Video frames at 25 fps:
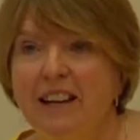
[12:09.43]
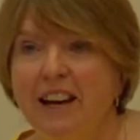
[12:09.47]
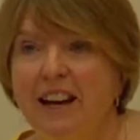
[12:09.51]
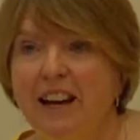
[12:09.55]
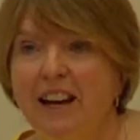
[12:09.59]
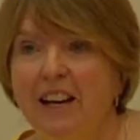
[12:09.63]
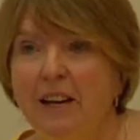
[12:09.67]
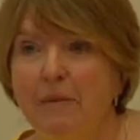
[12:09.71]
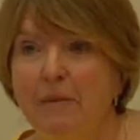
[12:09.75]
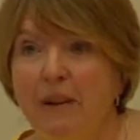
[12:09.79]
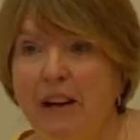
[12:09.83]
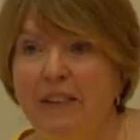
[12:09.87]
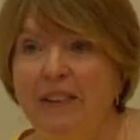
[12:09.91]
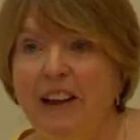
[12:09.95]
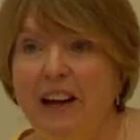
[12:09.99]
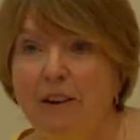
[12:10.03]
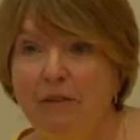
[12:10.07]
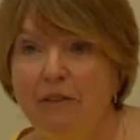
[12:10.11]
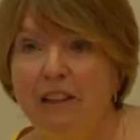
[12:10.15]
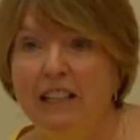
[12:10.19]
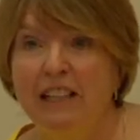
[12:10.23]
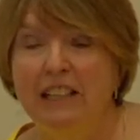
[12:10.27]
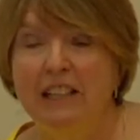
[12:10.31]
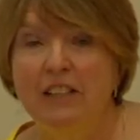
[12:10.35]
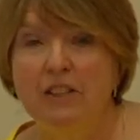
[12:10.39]
And that
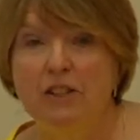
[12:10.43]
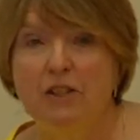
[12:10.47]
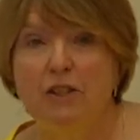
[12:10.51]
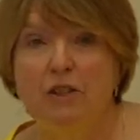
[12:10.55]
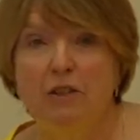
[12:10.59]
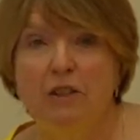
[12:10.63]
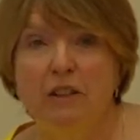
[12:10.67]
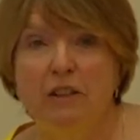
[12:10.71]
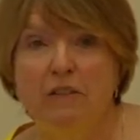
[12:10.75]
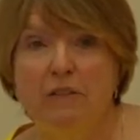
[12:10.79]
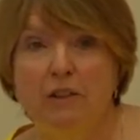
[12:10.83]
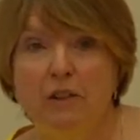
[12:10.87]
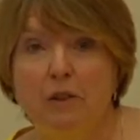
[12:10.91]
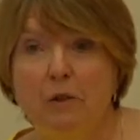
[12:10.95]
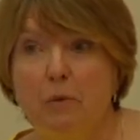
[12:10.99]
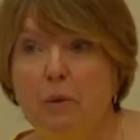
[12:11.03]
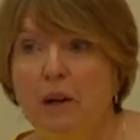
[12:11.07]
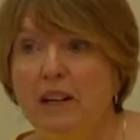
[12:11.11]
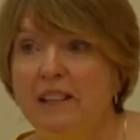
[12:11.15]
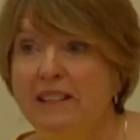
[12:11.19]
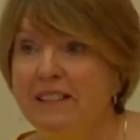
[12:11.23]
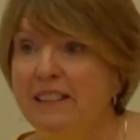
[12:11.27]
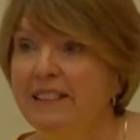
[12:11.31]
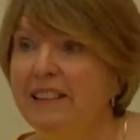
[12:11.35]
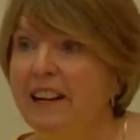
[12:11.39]
really is truly food
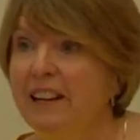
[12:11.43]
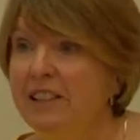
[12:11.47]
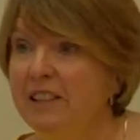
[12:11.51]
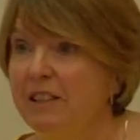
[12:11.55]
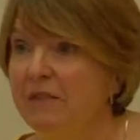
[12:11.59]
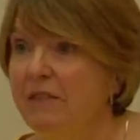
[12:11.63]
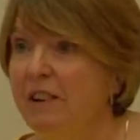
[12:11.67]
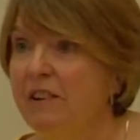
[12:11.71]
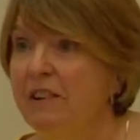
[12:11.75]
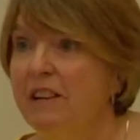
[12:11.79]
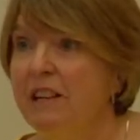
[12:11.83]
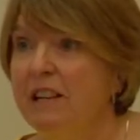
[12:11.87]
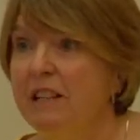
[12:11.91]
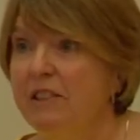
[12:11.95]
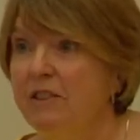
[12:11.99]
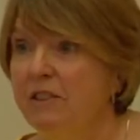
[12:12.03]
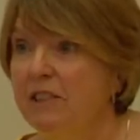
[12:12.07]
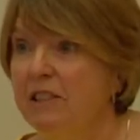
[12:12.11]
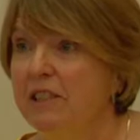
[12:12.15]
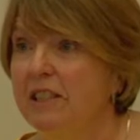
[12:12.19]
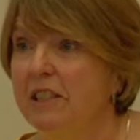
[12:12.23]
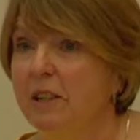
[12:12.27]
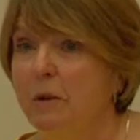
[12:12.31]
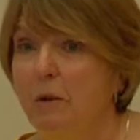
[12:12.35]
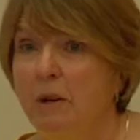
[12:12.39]
waste. And that is a very
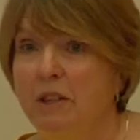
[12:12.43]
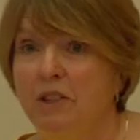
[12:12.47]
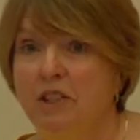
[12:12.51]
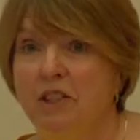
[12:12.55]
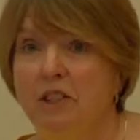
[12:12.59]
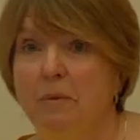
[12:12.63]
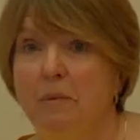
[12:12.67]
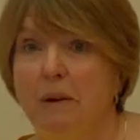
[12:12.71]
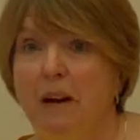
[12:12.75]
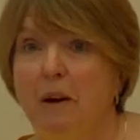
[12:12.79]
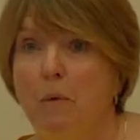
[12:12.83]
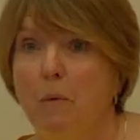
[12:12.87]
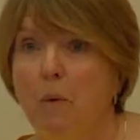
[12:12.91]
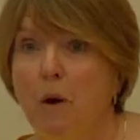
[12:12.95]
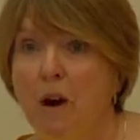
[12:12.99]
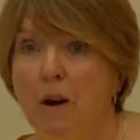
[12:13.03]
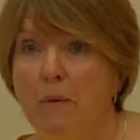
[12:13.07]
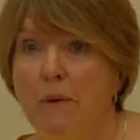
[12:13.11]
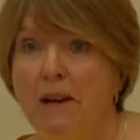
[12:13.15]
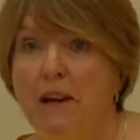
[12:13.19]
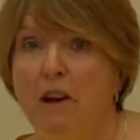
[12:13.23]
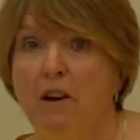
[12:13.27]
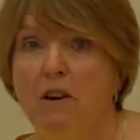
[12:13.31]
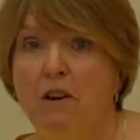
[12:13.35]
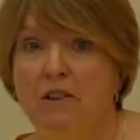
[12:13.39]
interesting question about why
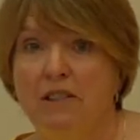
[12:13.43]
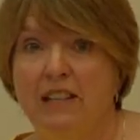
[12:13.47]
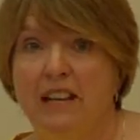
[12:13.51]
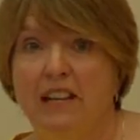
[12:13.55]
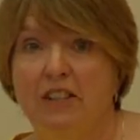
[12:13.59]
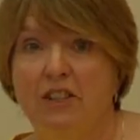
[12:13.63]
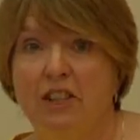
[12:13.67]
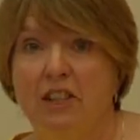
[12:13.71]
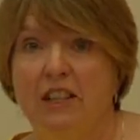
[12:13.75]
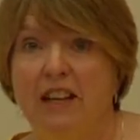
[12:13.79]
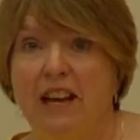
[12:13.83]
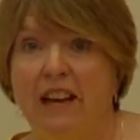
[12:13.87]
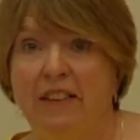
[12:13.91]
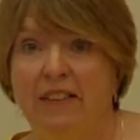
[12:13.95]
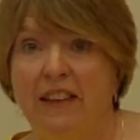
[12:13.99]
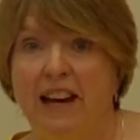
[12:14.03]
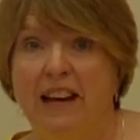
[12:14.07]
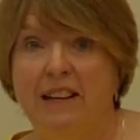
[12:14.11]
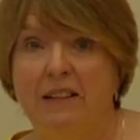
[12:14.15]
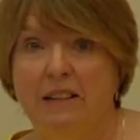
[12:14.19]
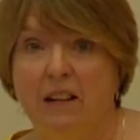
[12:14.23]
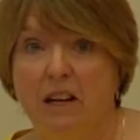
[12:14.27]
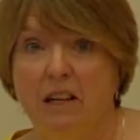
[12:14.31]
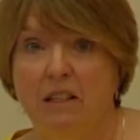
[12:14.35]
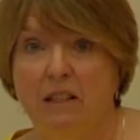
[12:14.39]
we can't actually get
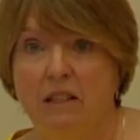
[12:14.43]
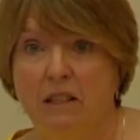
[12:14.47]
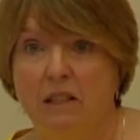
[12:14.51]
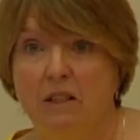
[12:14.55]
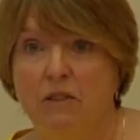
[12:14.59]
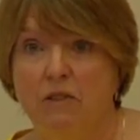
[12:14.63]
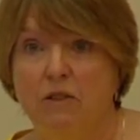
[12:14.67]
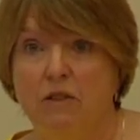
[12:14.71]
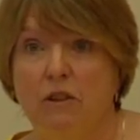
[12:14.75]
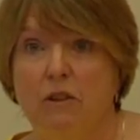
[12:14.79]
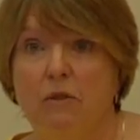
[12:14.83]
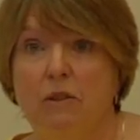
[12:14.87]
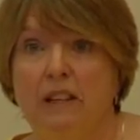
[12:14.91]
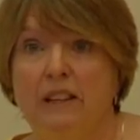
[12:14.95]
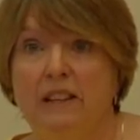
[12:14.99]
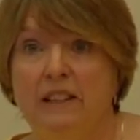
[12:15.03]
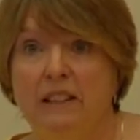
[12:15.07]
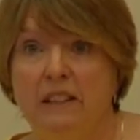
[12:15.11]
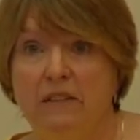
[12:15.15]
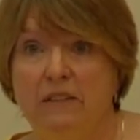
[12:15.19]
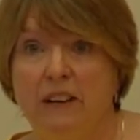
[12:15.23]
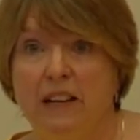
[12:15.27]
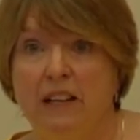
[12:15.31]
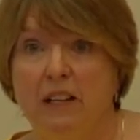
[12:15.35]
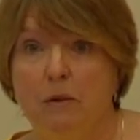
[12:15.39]
that under control in the
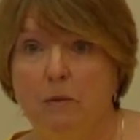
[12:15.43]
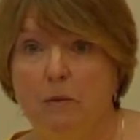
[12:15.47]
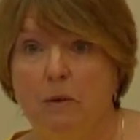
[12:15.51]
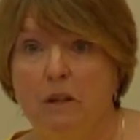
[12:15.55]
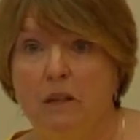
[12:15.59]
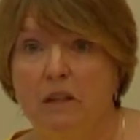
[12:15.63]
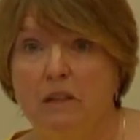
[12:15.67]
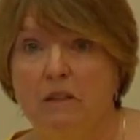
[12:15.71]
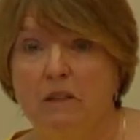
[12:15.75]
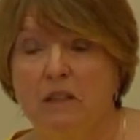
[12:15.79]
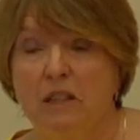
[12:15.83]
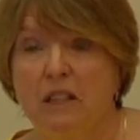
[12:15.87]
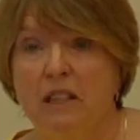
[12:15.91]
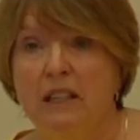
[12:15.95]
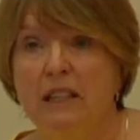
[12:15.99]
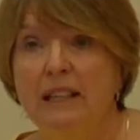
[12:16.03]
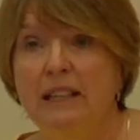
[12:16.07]
developed world.